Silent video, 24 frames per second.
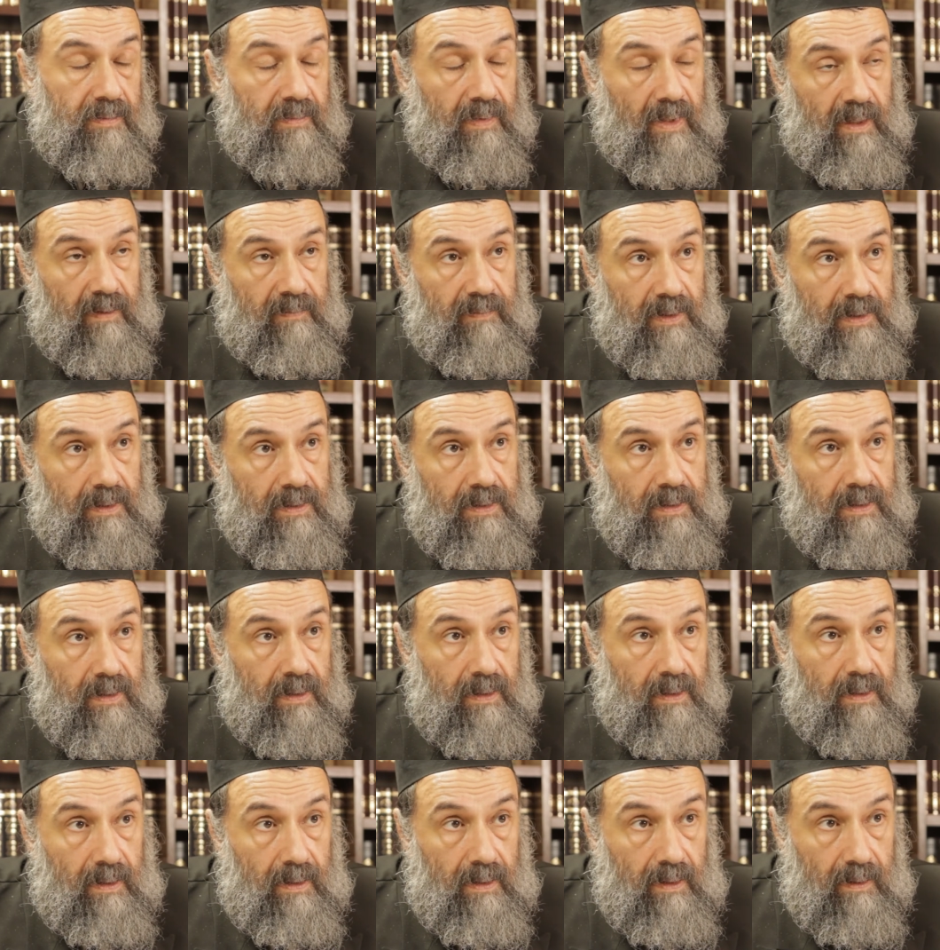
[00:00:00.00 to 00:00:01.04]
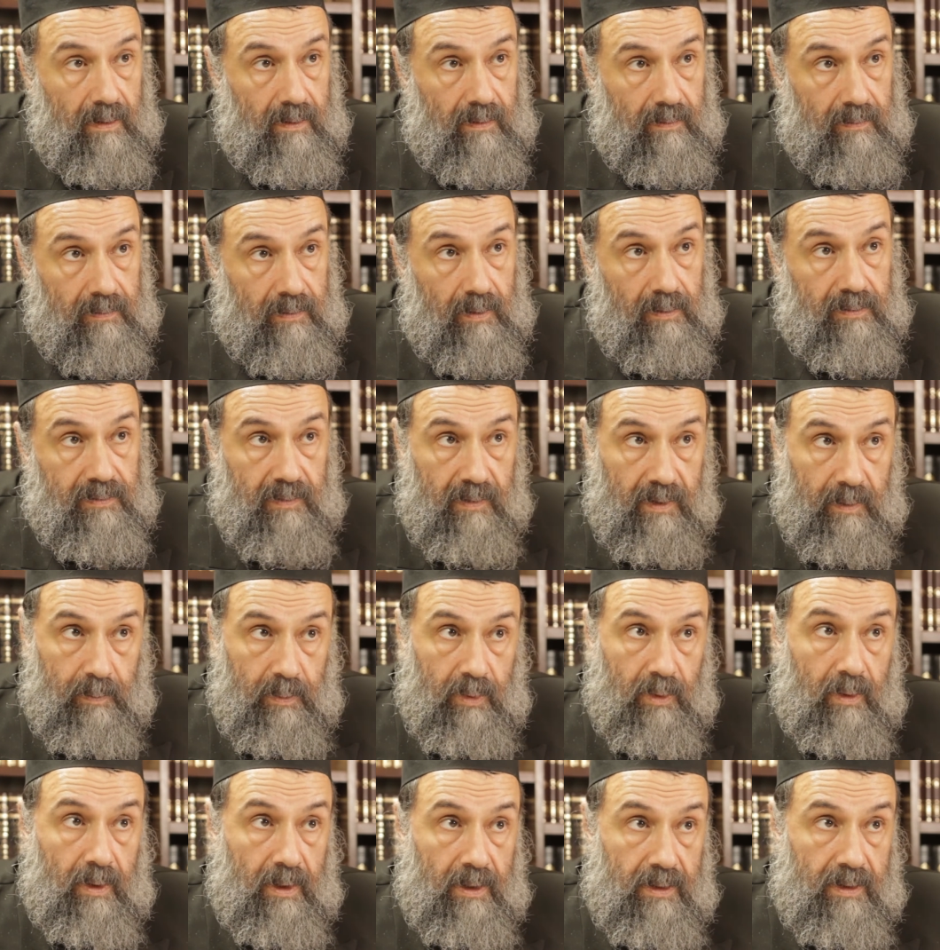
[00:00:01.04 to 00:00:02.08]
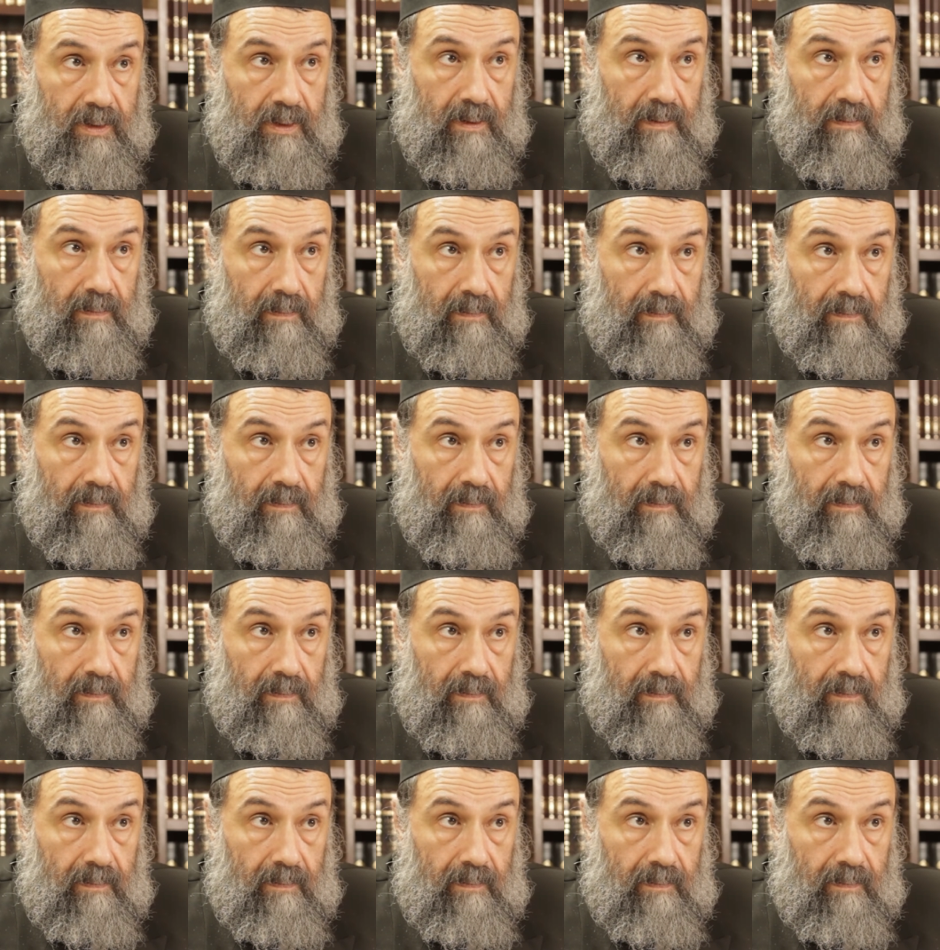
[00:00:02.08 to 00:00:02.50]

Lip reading: drivers wrote reports.